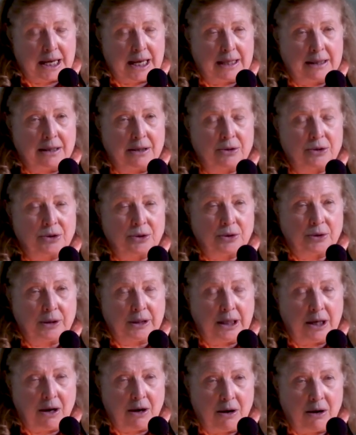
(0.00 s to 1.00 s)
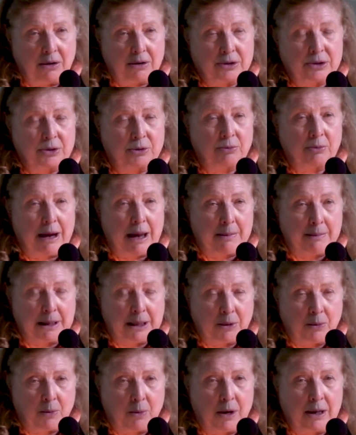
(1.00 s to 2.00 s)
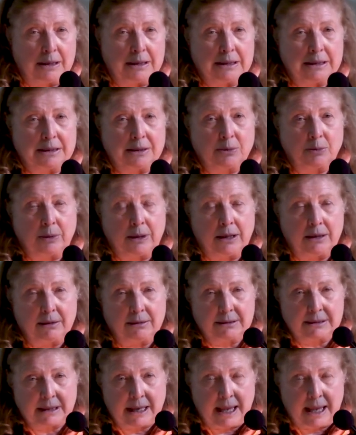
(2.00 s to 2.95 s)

and there certainly are ceramic ones with,